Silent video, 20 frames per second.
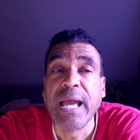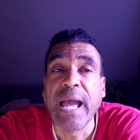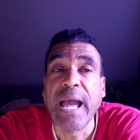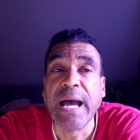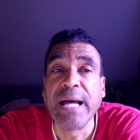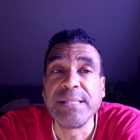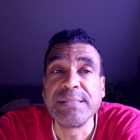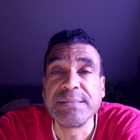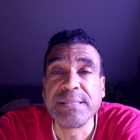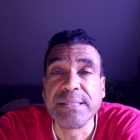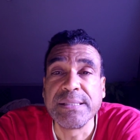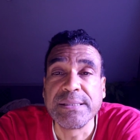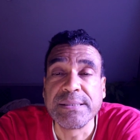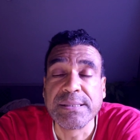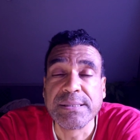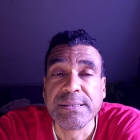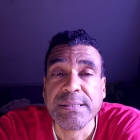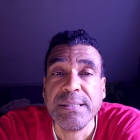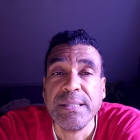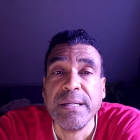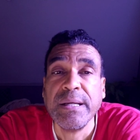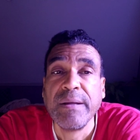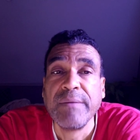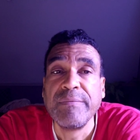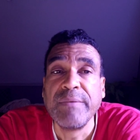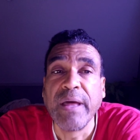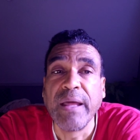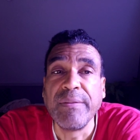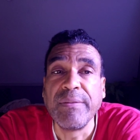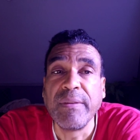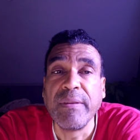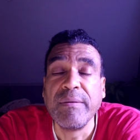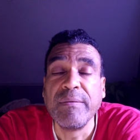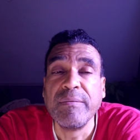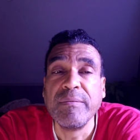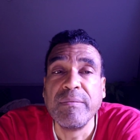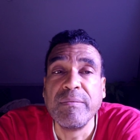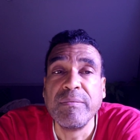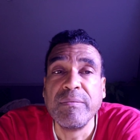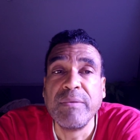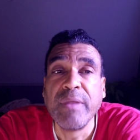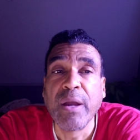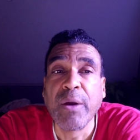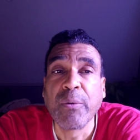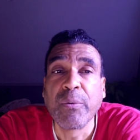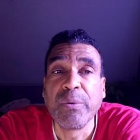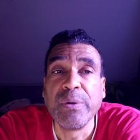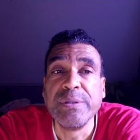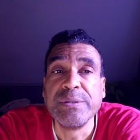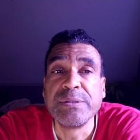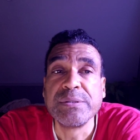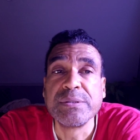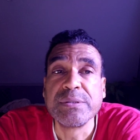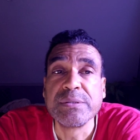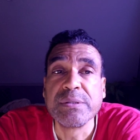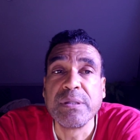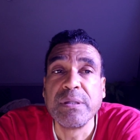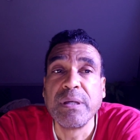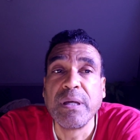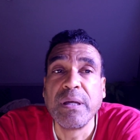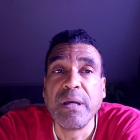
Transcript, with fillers: has it, that there was